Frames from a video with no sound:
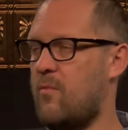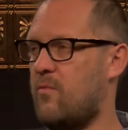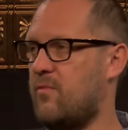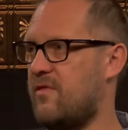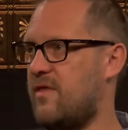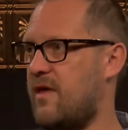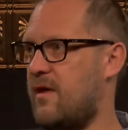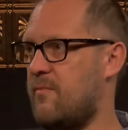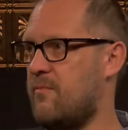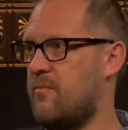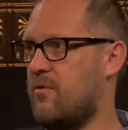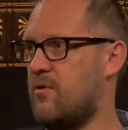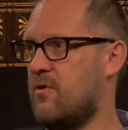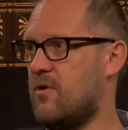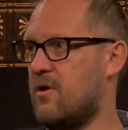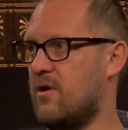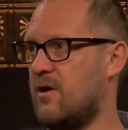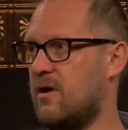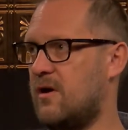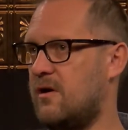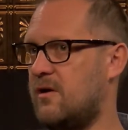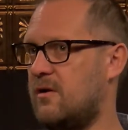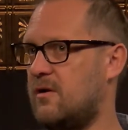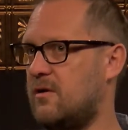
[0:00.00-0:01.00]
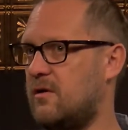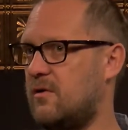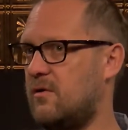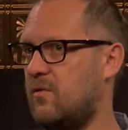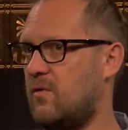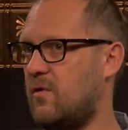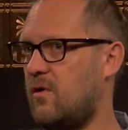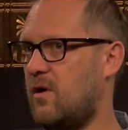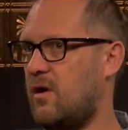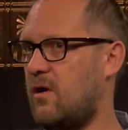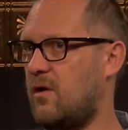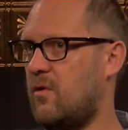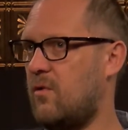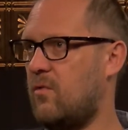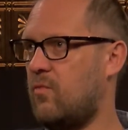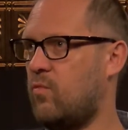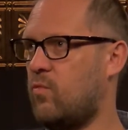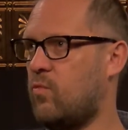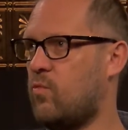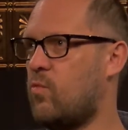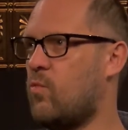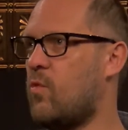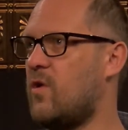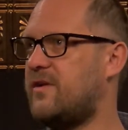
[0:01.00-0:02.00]
were they born,
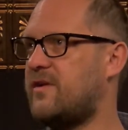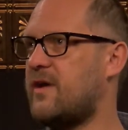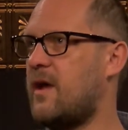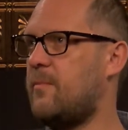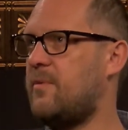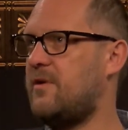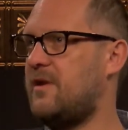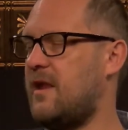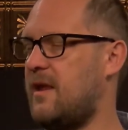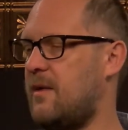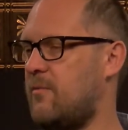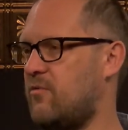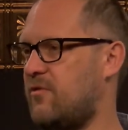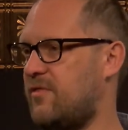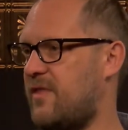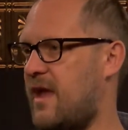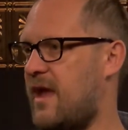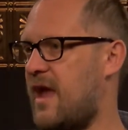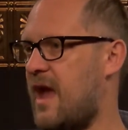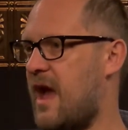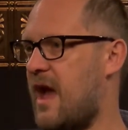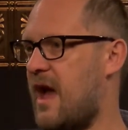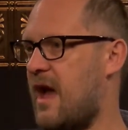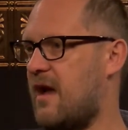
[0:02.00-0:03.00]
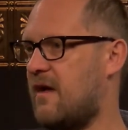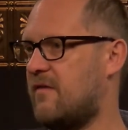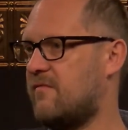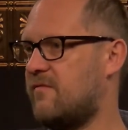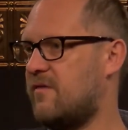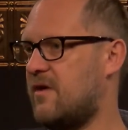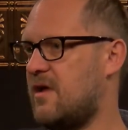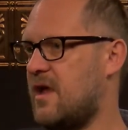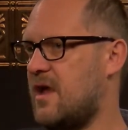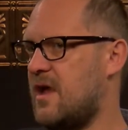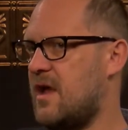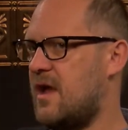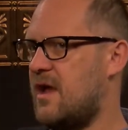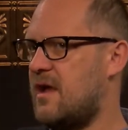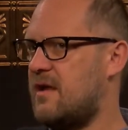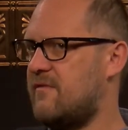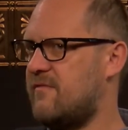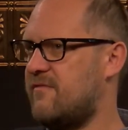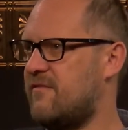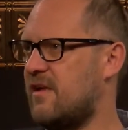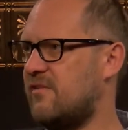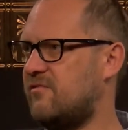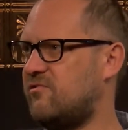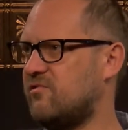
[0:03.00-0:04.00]
what type of name would they have, and
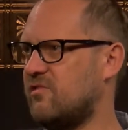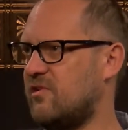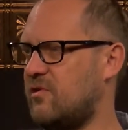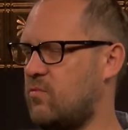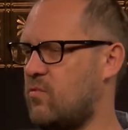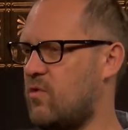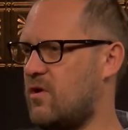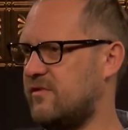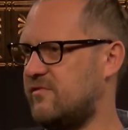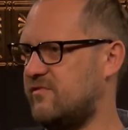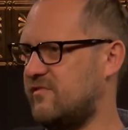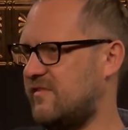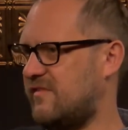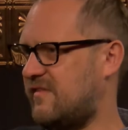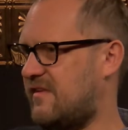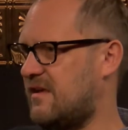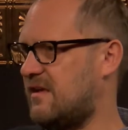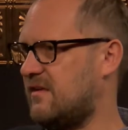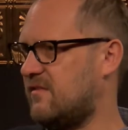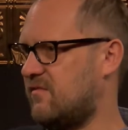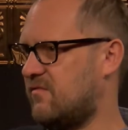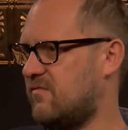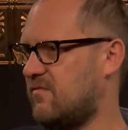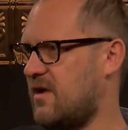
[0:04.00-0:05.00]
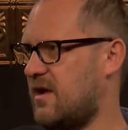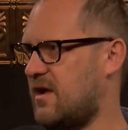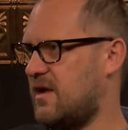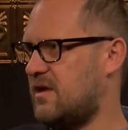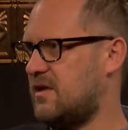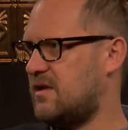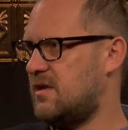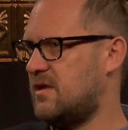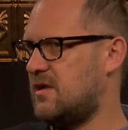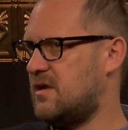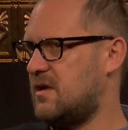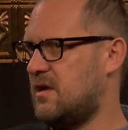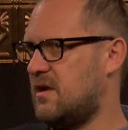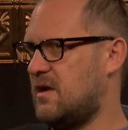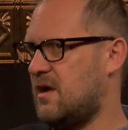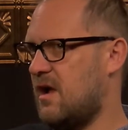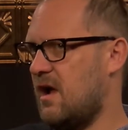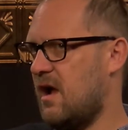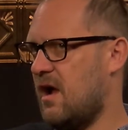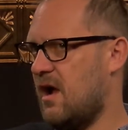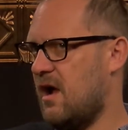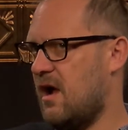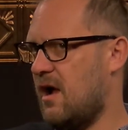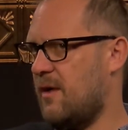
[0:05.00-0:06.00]
eventually one just hits right.
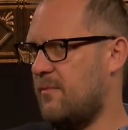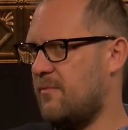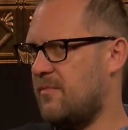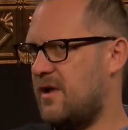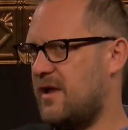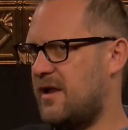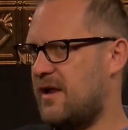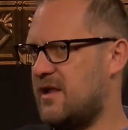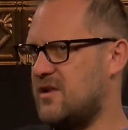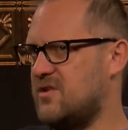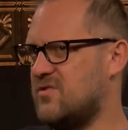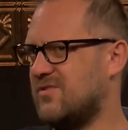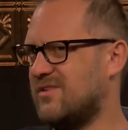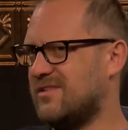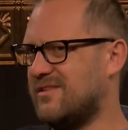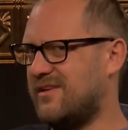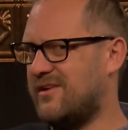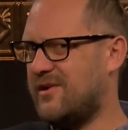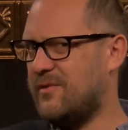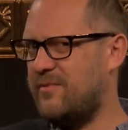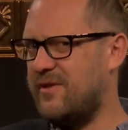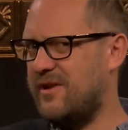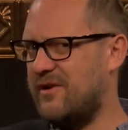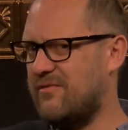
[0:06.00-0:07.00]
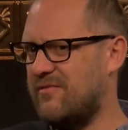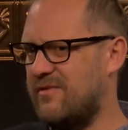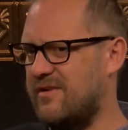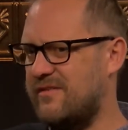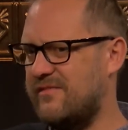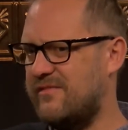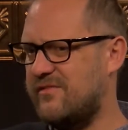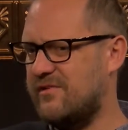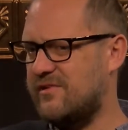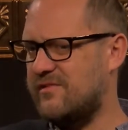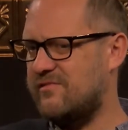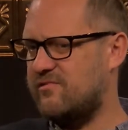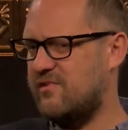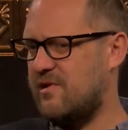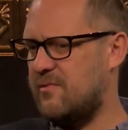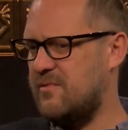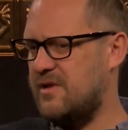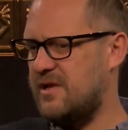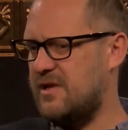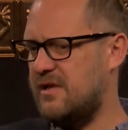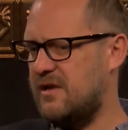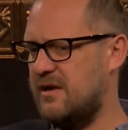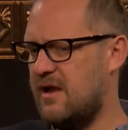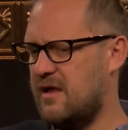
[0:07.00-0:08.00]
And I do a little bit of research. I
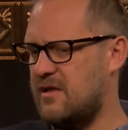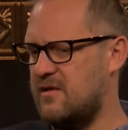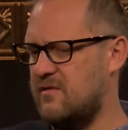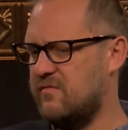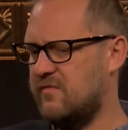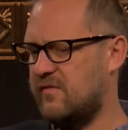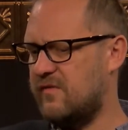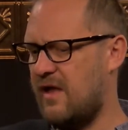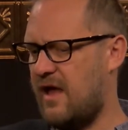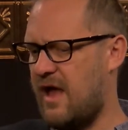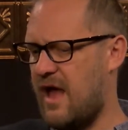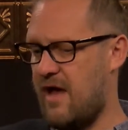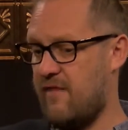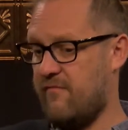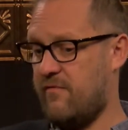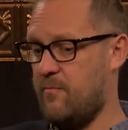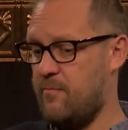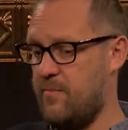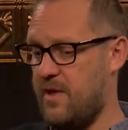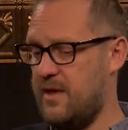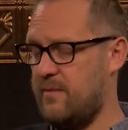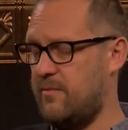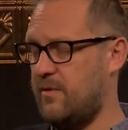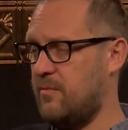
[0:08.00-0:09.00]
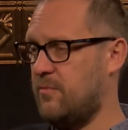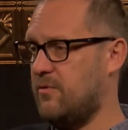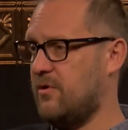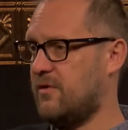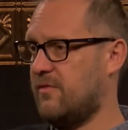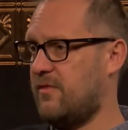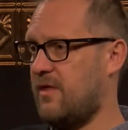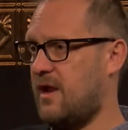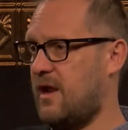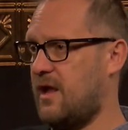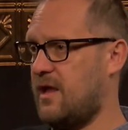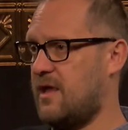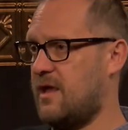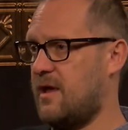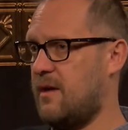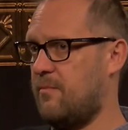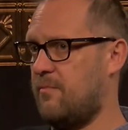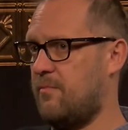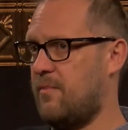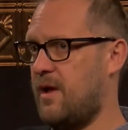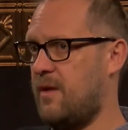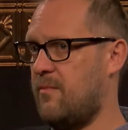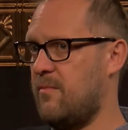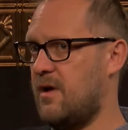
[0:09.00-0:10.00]
mean, I used to have a baby book that I
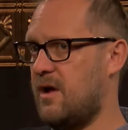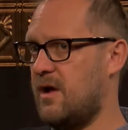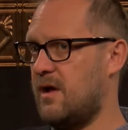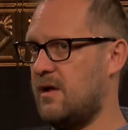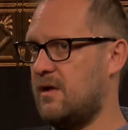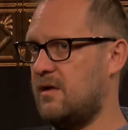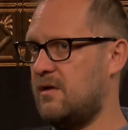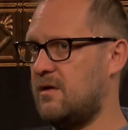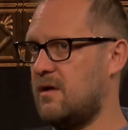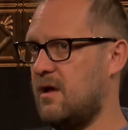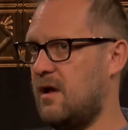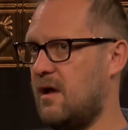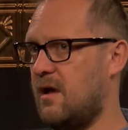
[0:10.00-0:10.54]
kept by my